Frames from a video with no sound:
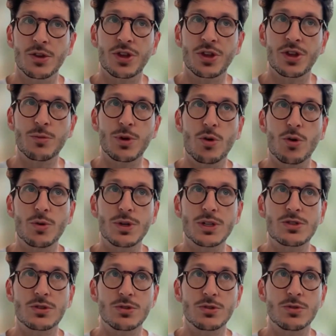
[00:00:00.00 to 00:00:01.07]
the thing we
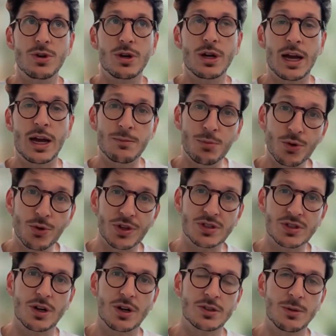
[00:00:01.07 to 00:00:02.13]
always do in both a
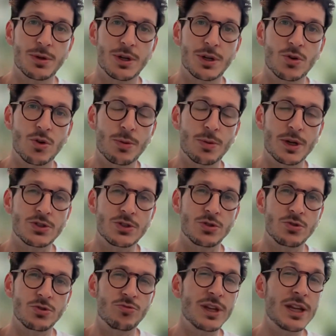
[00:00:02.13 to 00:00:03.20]
startup and a corporate is
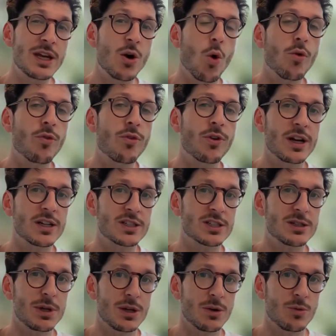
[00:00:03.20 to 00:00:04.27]
you really
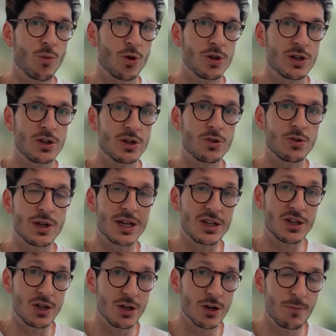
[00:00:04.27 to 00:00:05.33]
overestimate what you can do in a
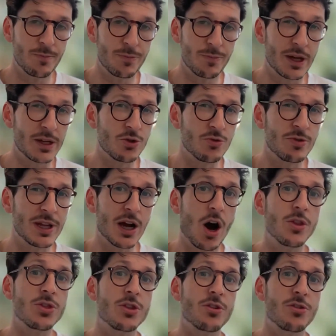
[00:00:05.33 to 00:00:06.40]
year and you
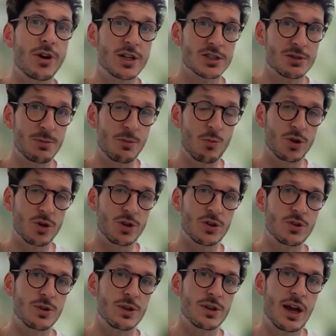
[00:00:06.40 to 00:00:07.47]
really underestimate what you
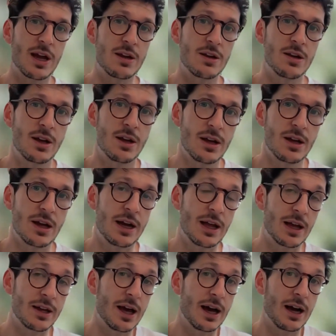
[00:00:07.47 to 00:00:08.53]
can do in 10.
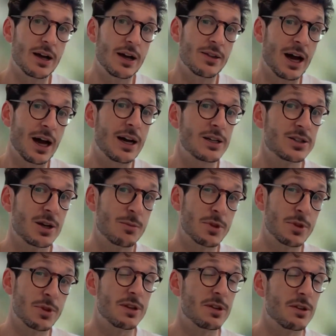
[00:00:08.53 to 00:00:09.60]
And that is
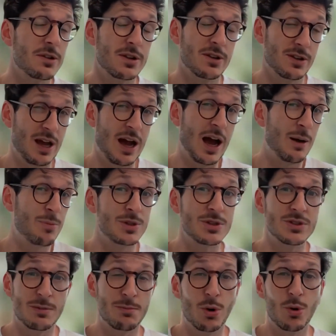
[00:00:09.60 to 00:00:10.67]
something that
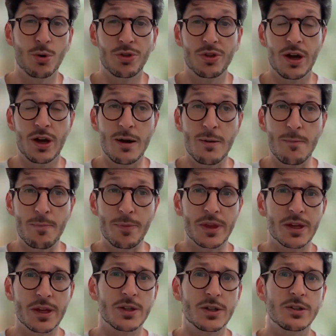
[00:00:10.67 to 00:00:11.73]
happens in both.
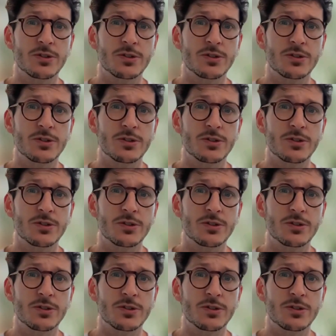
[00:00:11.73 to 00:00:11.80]
And